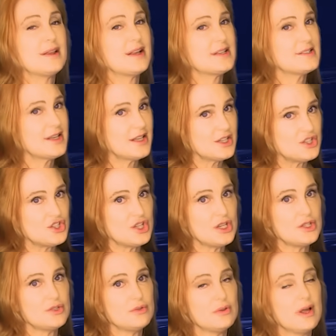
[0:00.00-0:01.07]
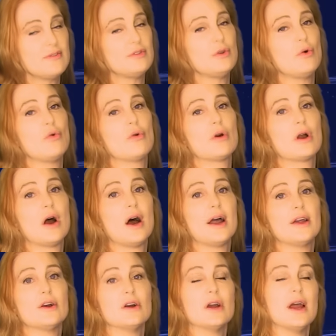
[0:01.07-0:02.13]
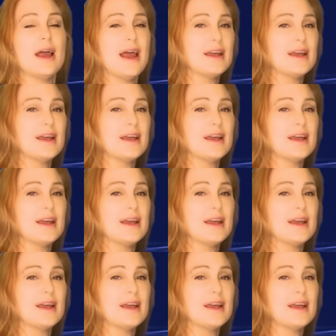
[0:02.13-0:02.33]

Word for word: that's at a G2 level or higher,